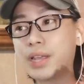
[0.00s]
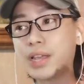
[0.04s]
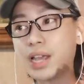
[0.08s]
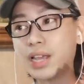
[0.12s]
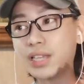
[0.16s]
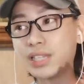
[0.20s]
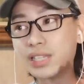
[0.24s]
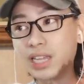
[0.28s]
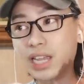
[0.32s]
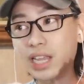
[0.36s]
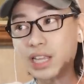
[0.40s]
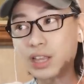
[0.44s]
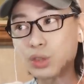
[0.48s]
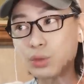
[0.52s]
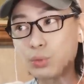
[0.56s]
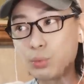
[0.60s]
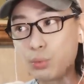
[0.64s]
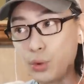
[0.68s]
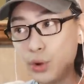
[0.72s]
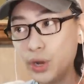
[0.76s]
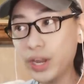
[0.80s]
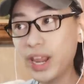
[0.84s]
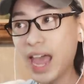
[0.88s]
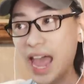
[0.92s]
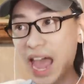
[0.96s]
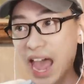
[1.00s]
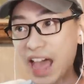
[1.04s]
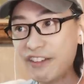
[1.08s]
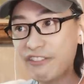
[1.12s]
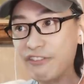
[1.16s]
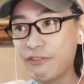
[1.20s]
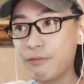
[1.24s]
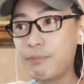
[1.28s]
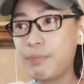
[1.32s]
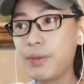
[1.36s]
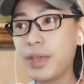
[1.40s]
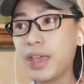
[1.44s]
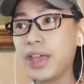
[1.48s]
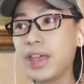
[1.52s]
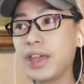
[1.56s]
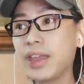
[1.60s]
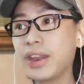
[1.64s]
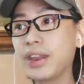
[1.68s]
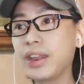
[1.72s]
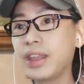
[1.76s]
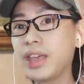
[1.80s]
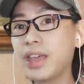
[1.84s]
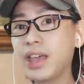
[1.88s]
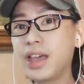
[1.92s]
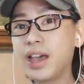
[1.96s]
because it would have
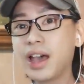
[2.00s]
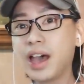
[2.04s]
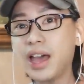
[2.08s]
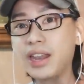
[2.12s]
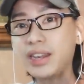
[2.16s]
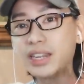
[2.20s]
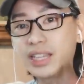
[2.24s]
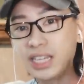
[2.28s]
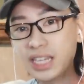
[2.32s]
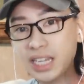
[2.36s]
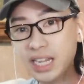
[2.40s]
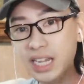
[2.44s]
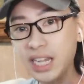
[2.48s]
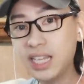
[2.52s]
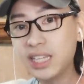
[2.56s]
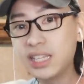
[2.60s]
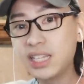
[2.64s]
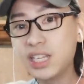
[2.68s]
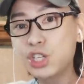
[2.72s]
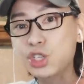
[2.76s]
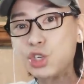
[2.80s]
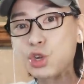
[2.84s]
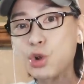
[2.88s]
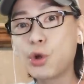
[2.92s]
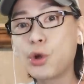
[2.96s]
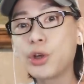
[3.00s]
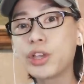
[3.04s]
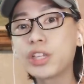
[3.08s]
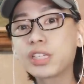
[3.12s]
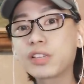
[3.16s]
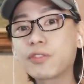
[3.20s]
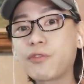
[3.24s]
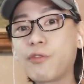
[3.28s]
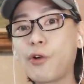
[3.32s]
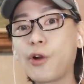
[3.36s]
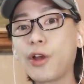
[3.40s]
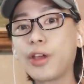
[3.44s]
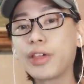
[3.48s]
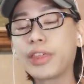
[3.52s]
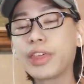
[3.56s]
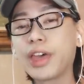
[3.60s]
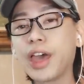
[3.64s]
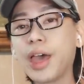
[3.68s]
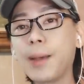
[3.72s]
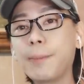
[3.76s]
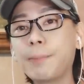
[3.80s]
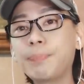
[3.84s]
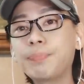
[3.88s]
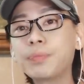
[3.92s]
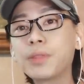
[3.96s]
been an easy choice for
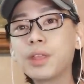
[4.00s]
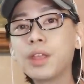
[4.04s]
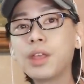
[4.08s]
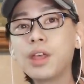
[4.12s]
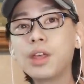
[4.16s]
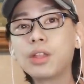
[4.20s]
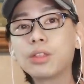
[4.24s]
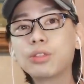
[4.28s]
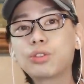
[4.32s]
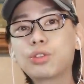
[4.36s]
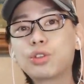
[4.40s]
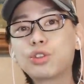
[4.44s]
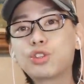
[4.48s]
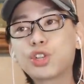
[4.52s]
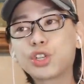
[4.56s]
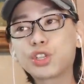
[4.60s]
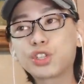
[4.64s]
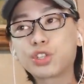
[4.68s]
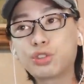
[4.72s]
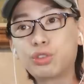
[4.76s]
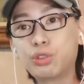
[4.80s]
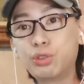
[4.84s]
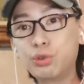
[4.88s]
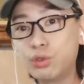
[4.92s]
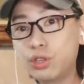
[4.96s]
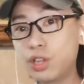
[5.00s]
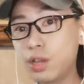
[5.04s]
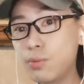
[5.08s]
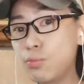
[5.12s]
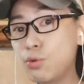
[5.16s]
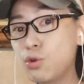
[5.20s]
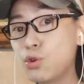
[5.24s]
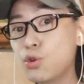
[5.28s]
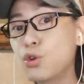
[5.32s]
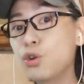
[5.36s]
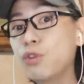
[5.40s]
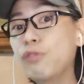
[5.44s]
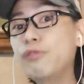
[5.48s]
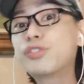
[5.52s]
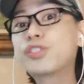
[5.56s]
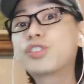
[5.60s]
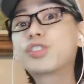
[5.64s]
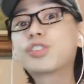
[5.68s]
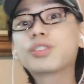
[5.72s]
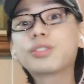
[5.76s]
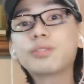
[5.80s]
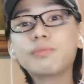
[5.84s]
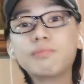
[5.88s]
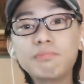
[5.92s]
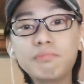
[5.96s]
them to just do the
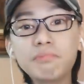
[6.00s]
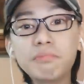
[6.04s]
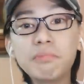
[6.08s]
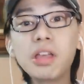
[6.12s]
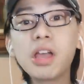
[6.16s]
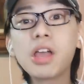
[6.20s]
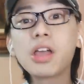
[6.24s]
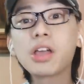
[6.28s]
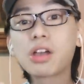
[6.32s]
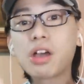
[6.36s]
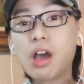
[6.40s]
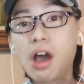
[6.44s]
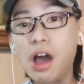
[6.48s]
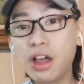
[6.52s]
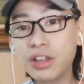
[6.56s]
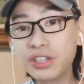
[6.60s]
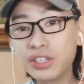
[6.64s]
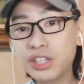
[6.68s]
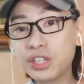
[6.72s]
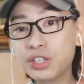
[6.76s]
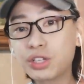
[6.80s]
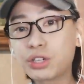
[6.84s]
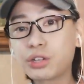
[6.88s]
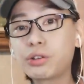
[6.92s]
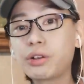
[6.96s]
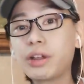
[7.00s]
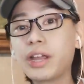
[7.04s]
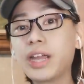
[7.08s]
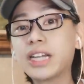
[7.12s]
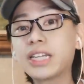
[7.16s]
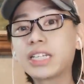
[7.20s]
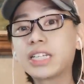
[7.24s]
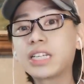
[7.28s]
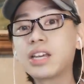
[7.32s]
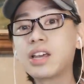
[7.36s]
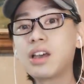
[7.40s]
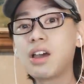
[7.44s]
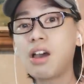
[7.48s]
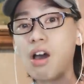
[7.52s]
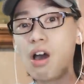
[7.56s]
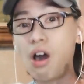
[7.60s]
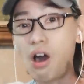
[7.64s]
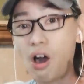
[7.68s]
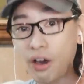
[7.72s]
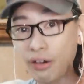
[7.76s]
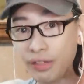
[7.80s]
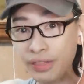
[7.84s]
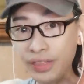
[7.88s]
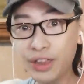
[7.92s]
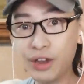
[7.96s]
moves, concentrate
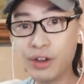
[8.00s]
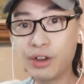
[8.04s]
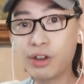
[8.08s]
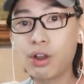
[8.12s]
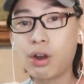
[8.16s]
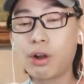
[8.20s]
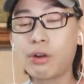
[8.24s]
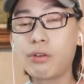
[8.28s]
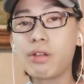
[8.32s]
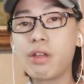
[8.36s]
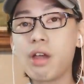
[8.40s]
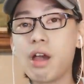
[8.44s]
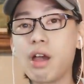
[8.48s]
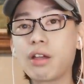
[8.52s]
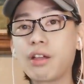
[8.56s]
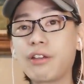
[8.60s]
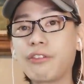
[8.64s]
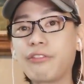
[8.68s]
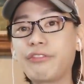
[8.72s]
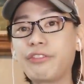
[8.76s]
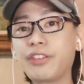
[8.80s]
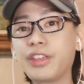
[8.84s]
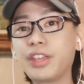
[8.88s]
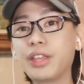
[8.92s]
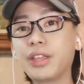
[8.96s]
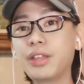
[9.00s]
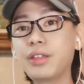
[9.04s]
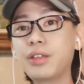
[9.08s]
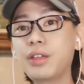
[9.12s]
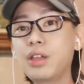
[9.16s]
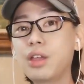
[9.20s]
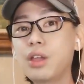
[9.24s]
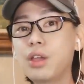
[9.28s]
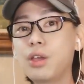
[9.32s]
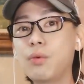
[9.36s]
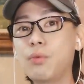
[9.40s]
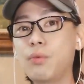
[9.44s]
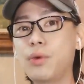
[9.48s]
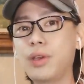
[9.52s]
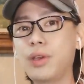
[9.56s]
on their choreography